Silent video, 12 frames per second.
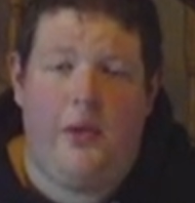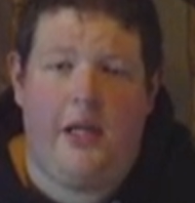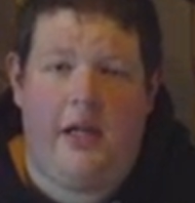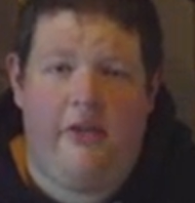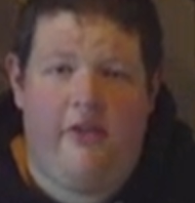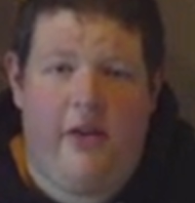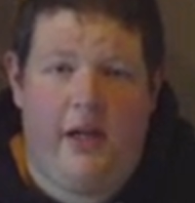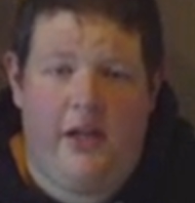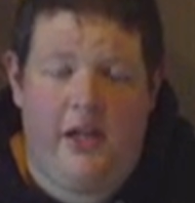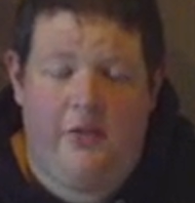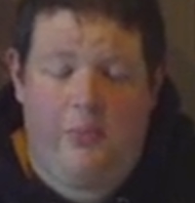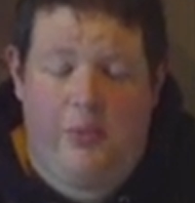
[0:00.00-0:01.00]
winning a fight,
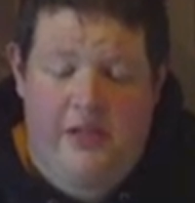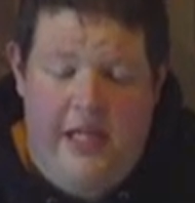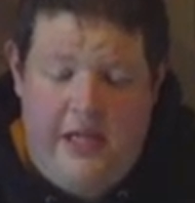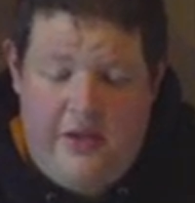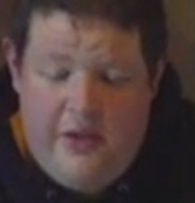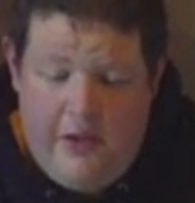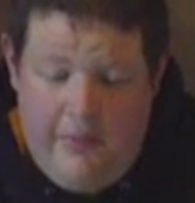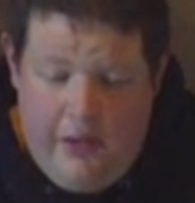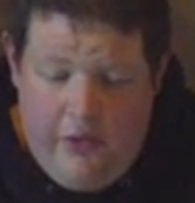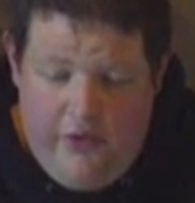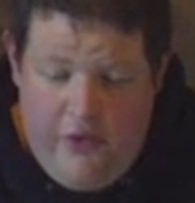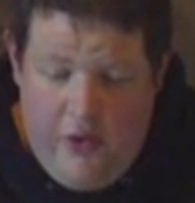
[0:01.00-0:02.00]
as protecting the
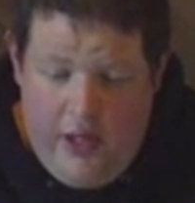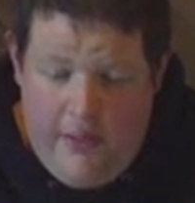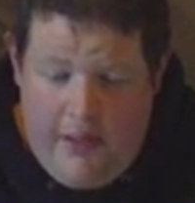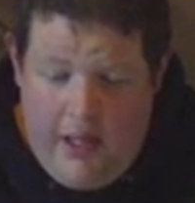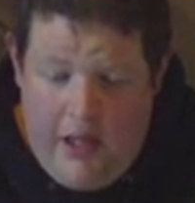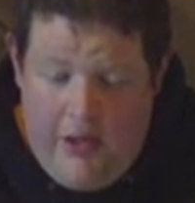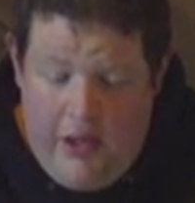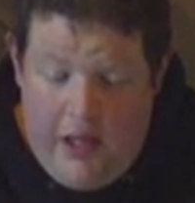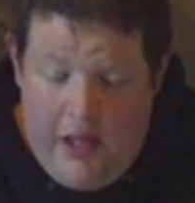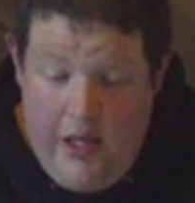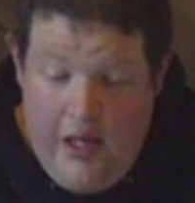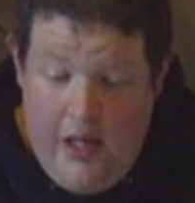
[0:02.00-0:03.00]
belt for him. And I
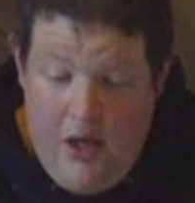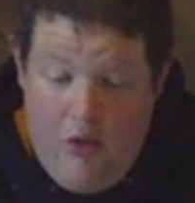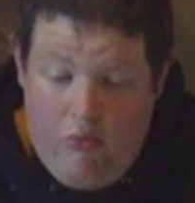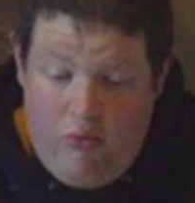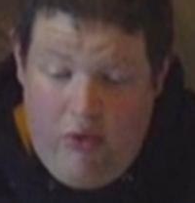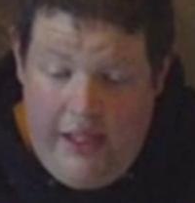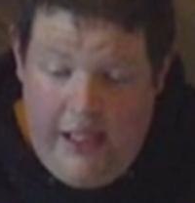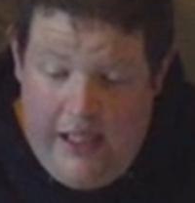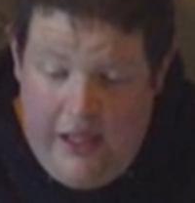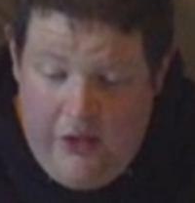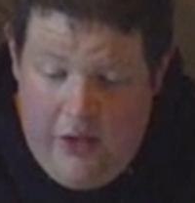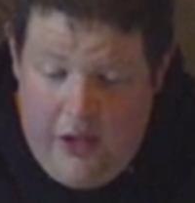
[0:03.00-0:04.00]
think,
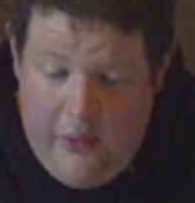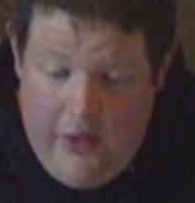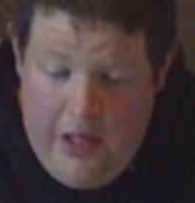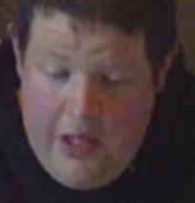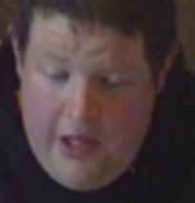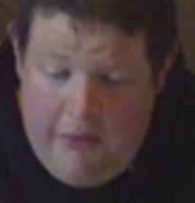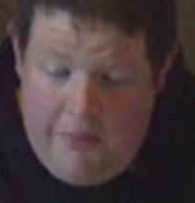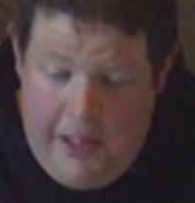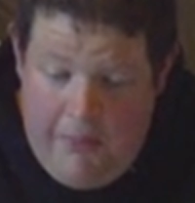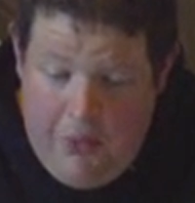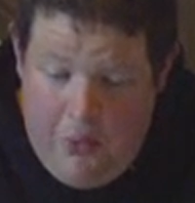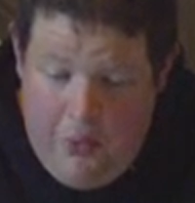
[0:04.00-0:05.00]
really, you know, if
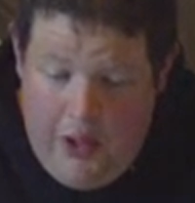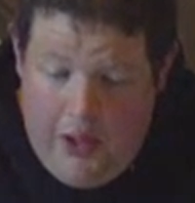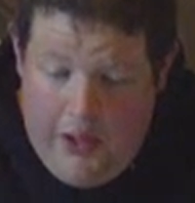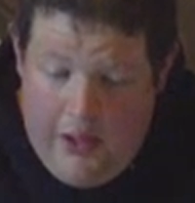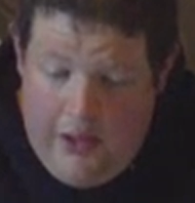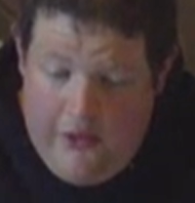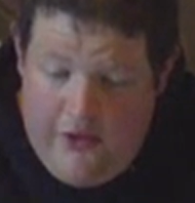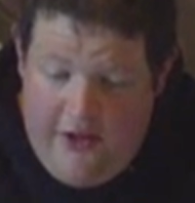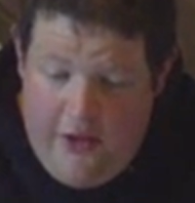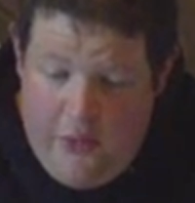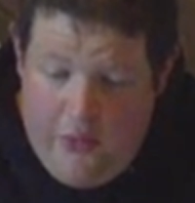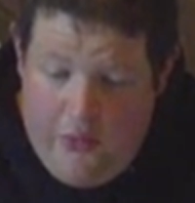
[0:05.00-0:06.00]
people were
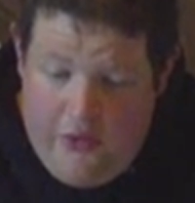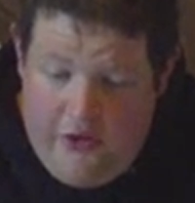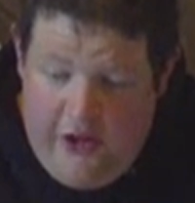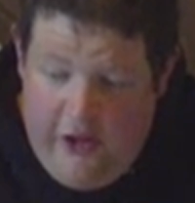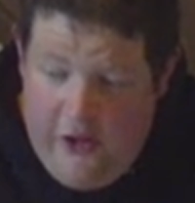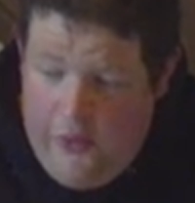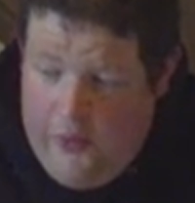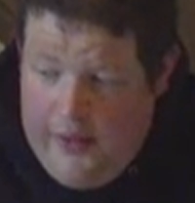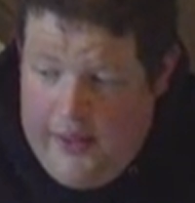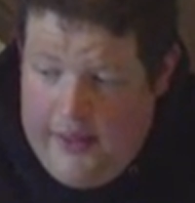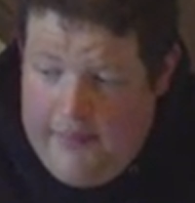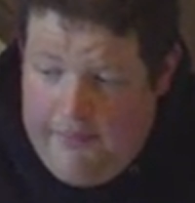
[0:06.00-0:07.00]
so
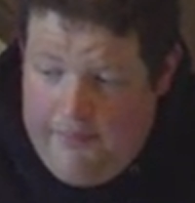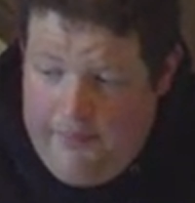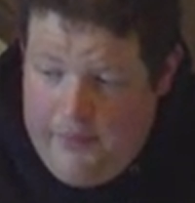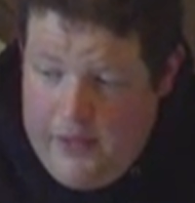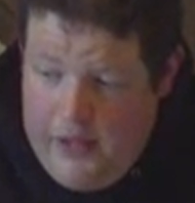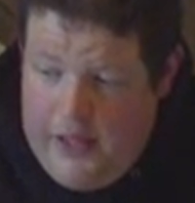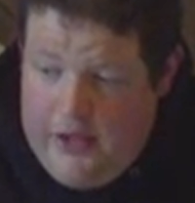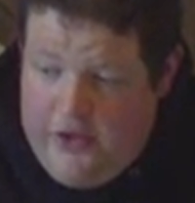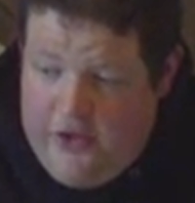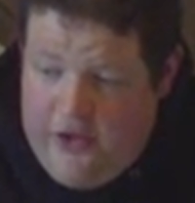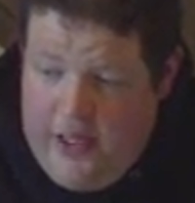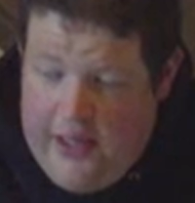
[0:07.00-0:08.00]

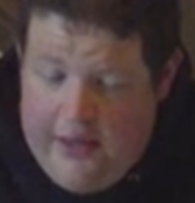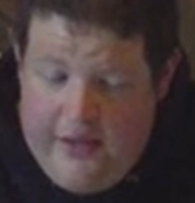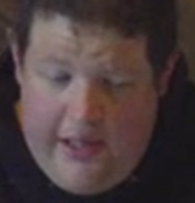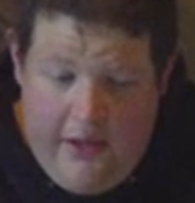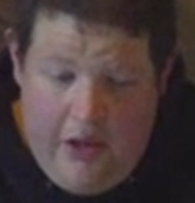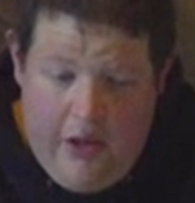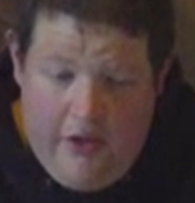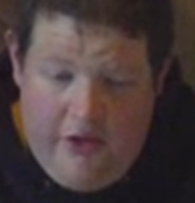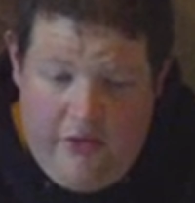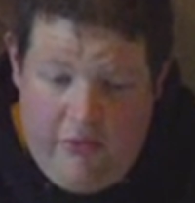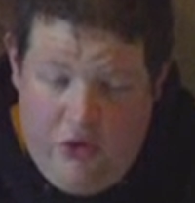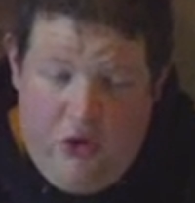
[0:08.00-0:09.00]
into saying that Dan
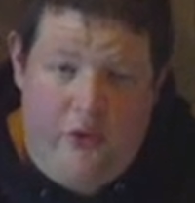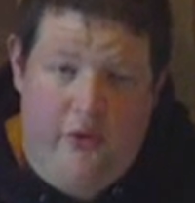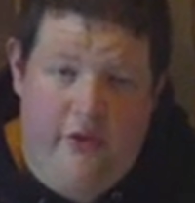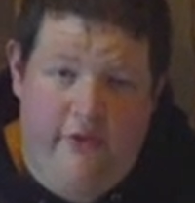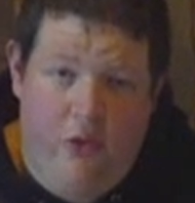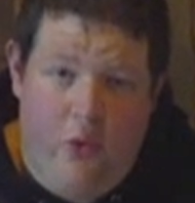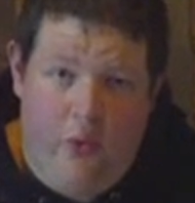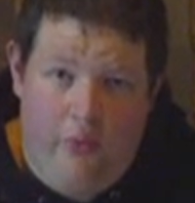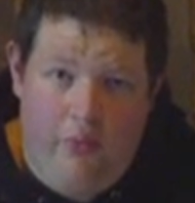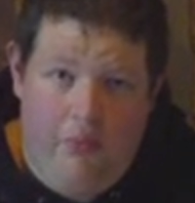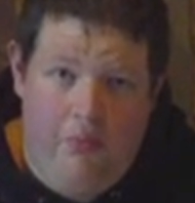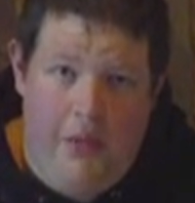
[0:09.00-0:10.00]
Hardy shouldn't have fought
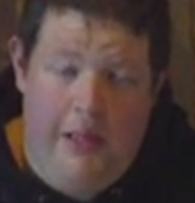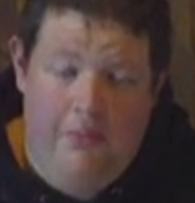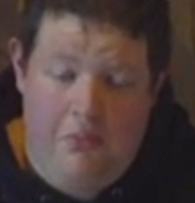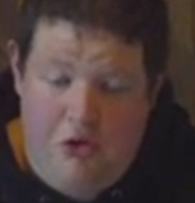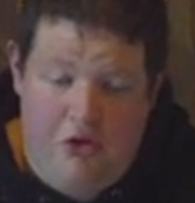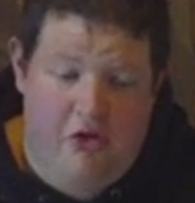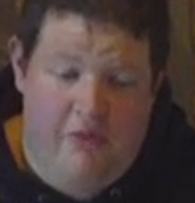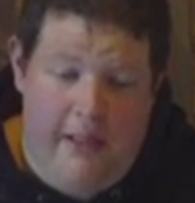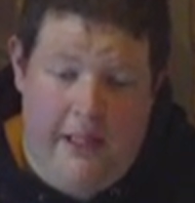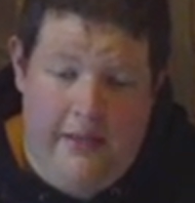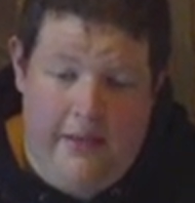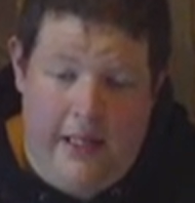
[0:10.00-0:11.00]
him, shouldn't have
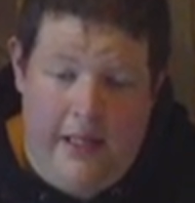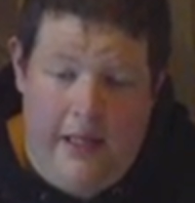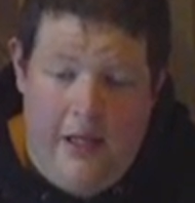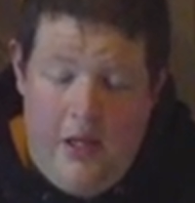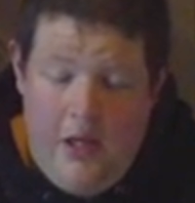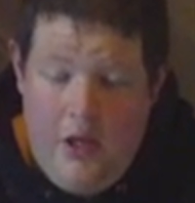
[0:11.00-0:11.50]
been there,